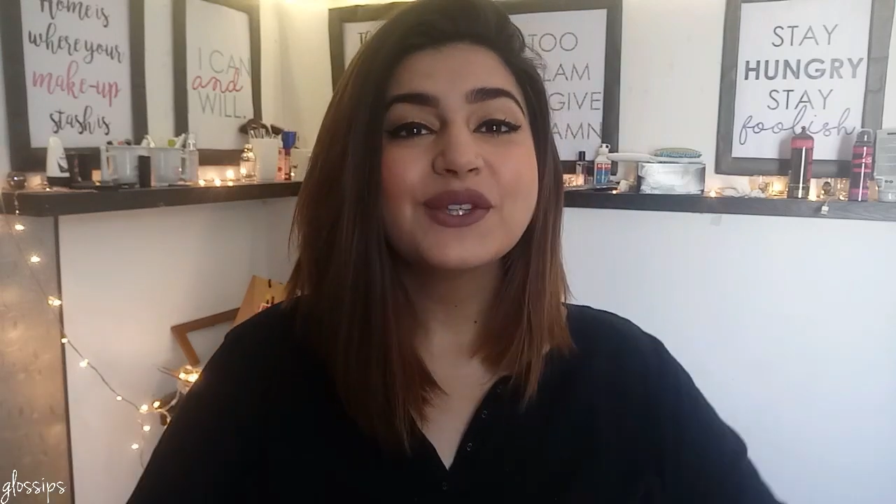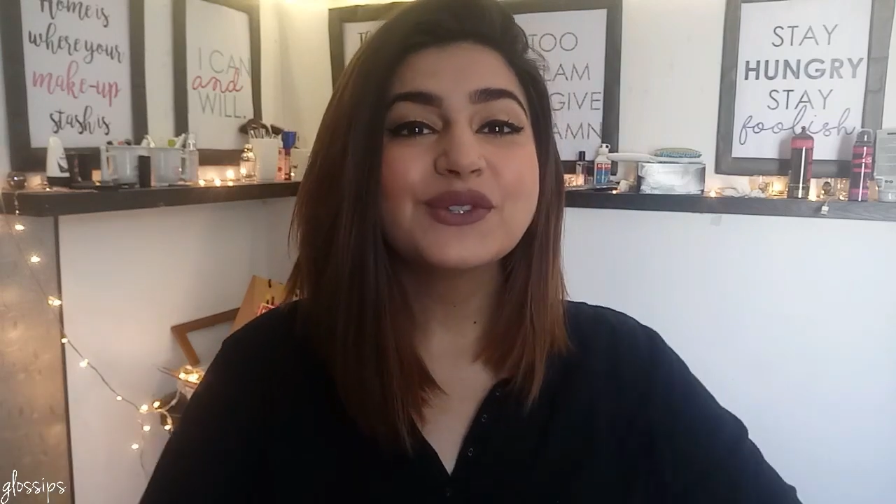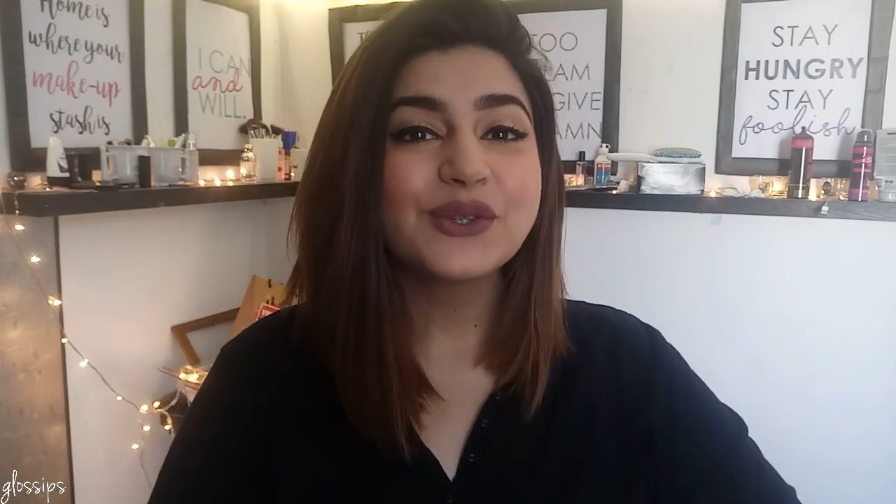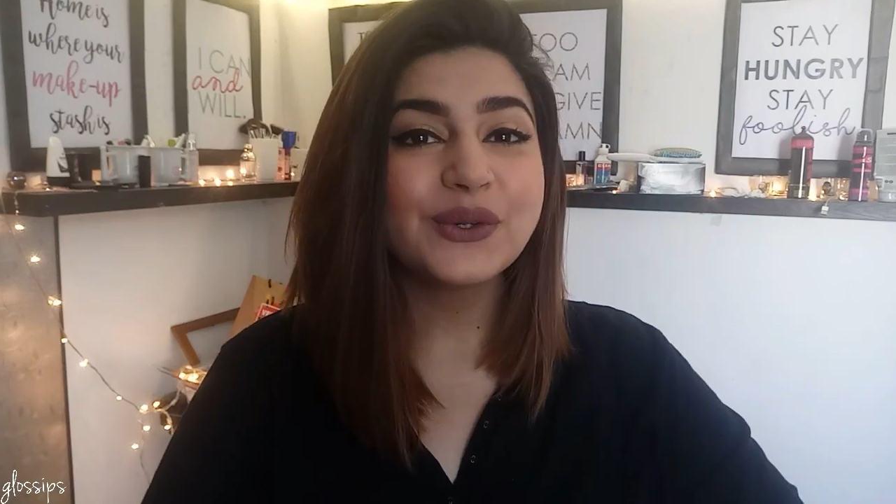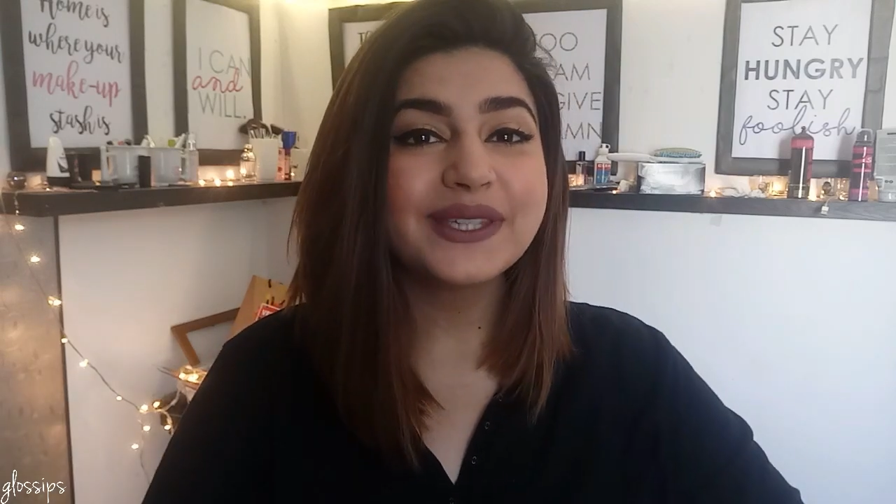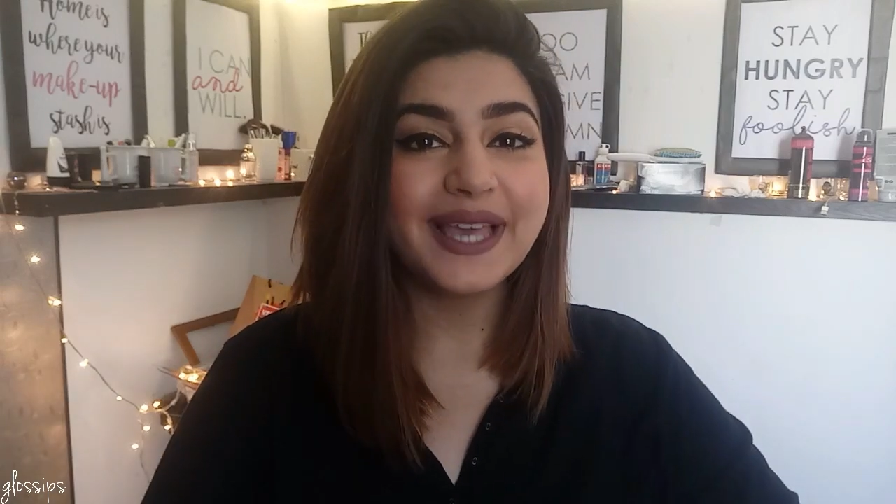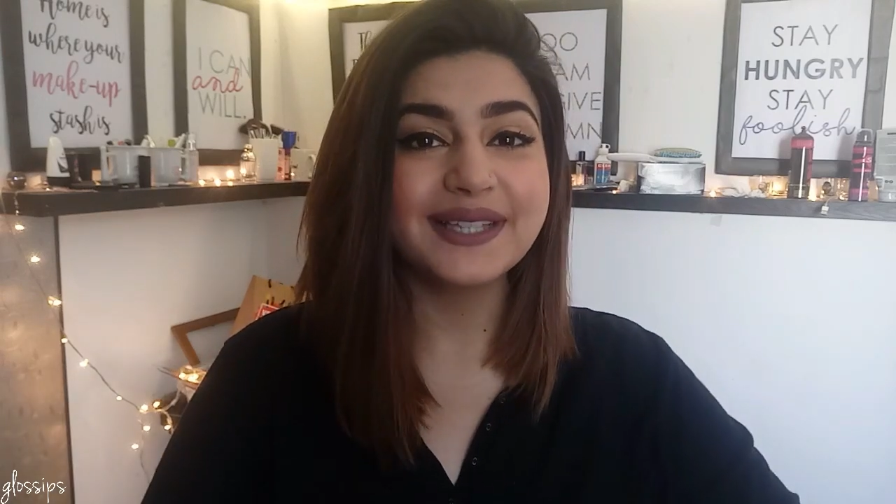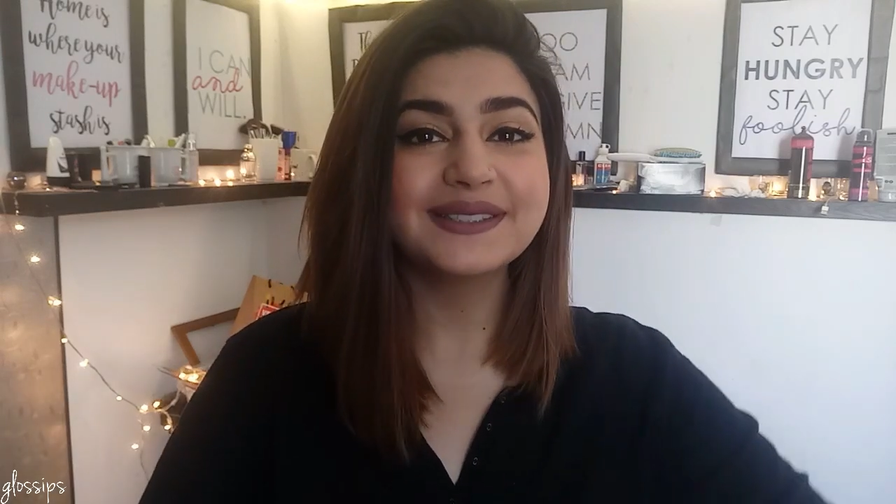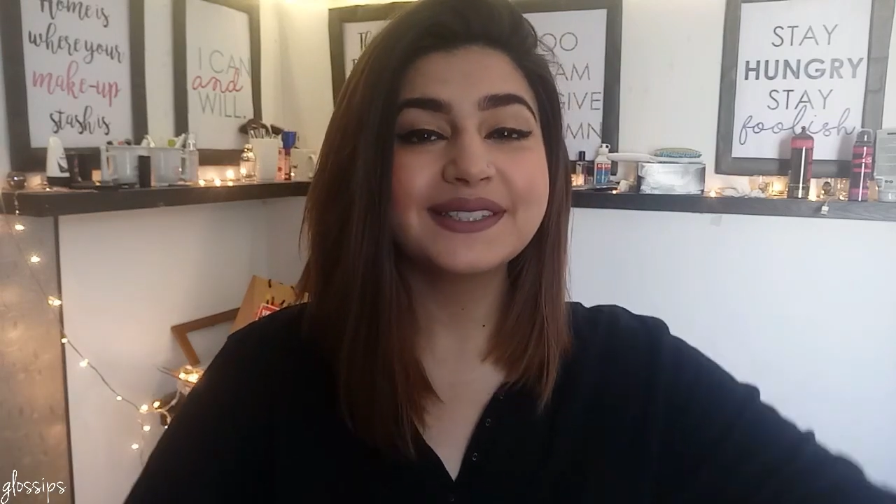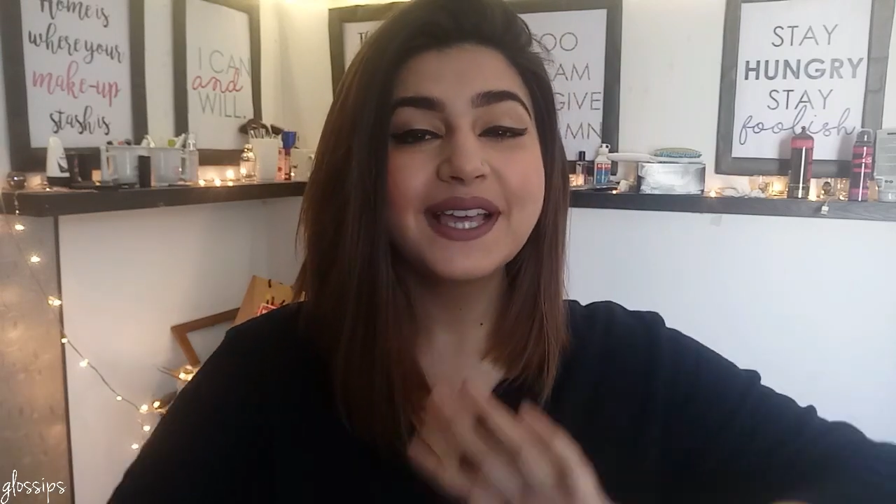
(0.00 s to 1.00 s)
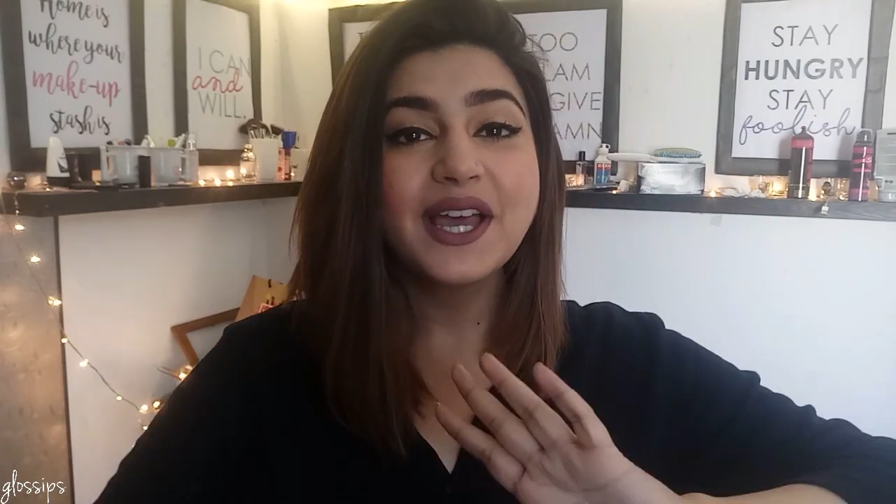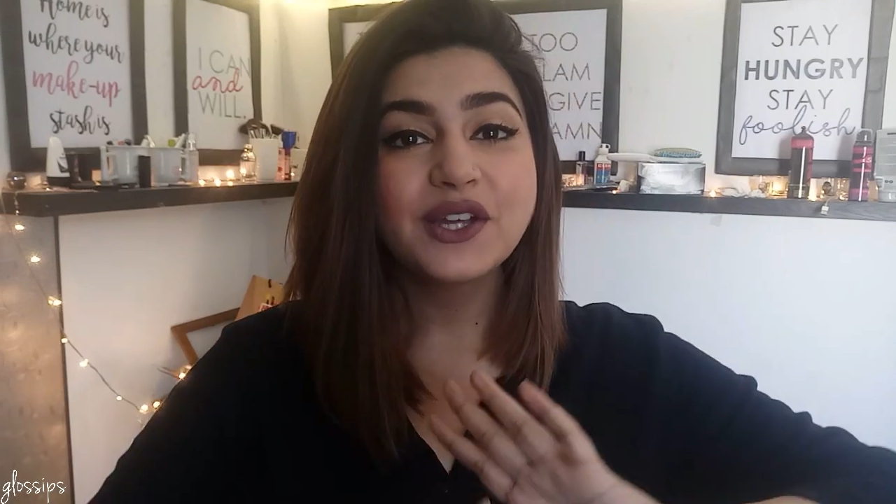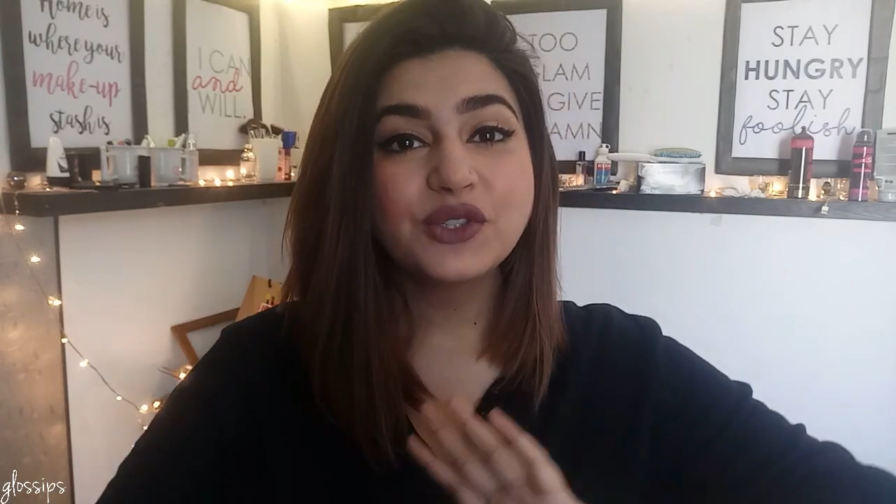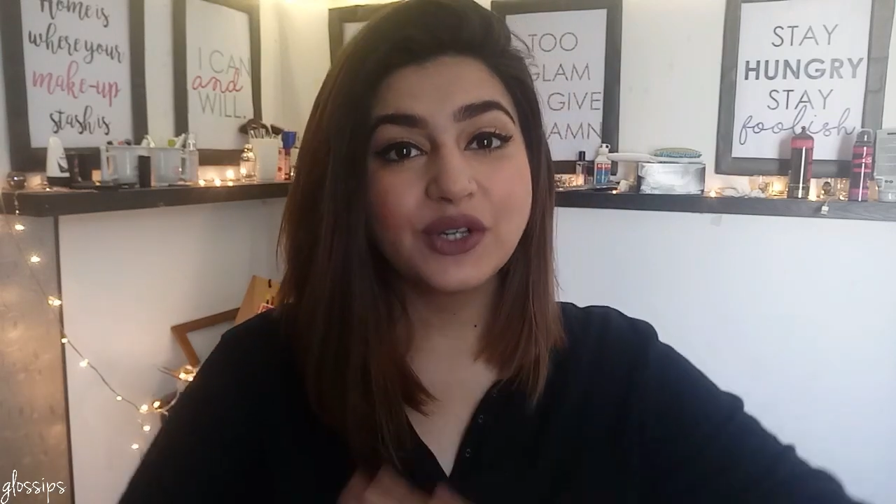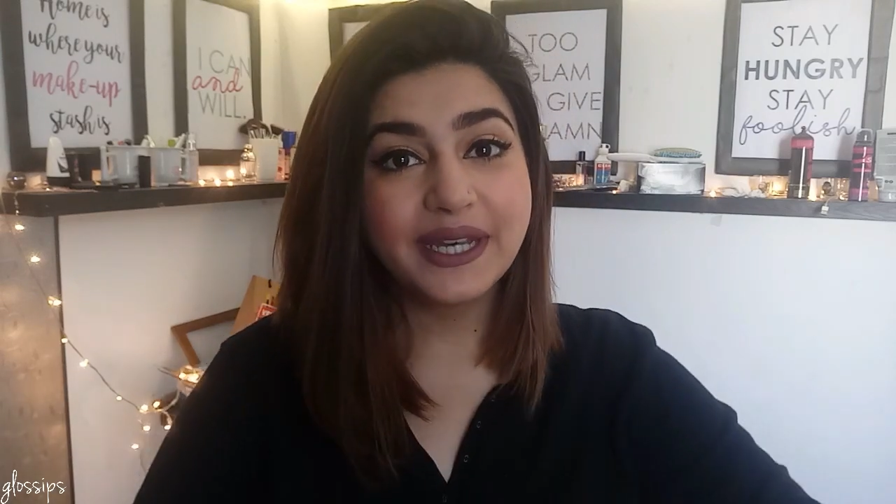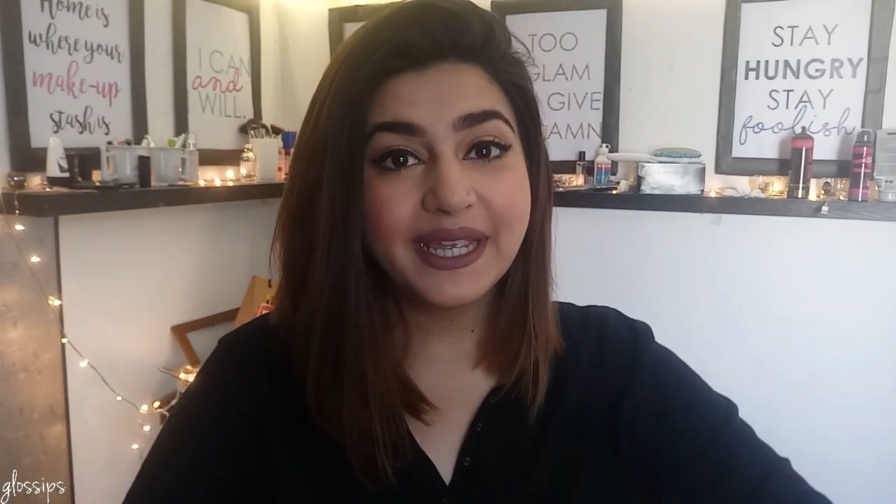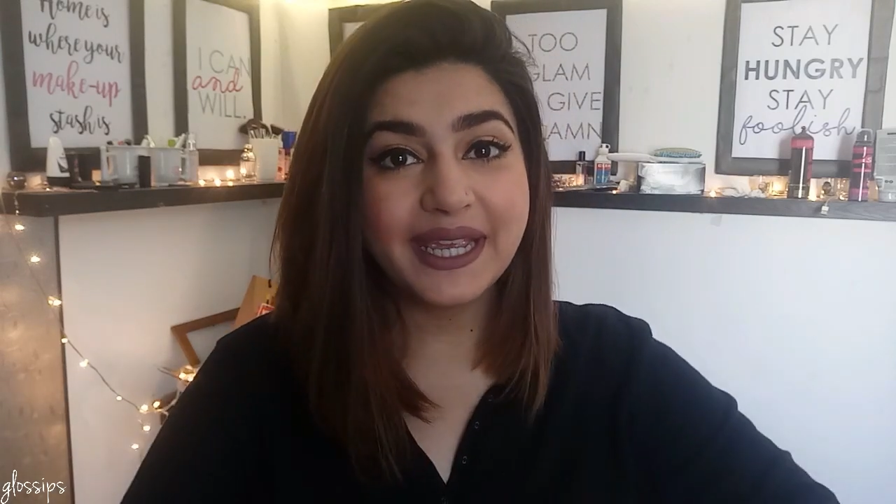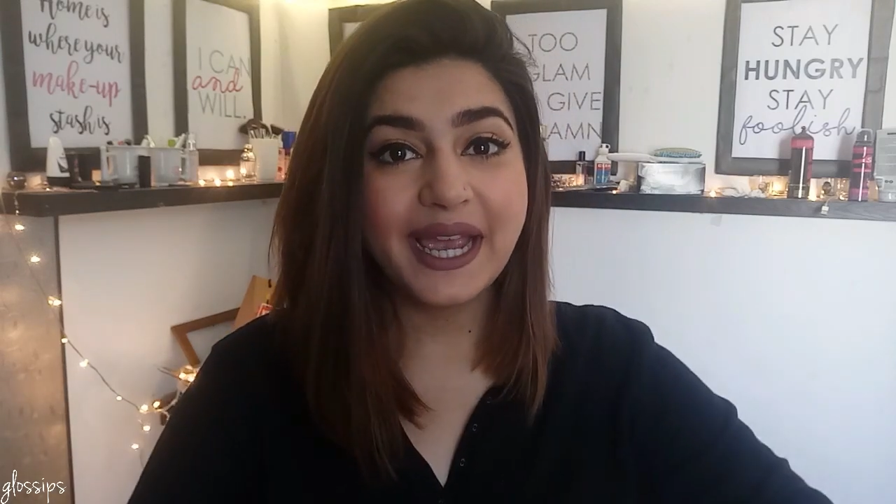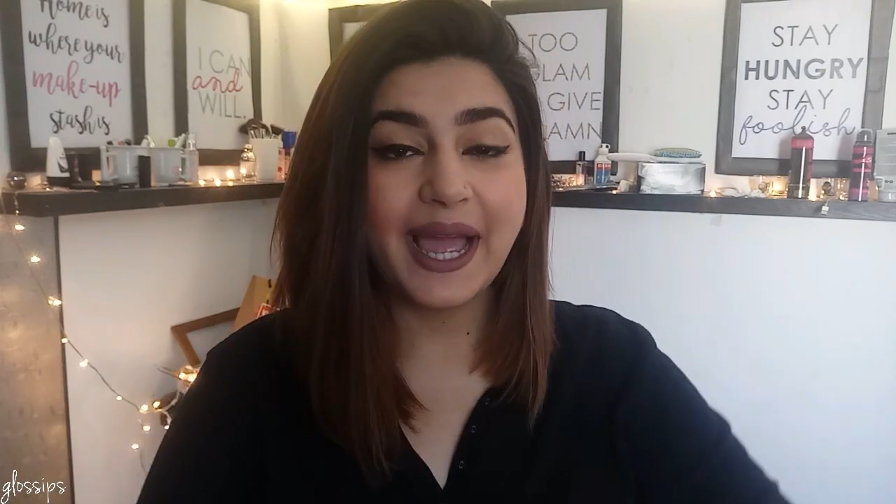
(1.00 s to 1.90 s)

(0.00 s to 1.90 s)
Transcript: So yes, today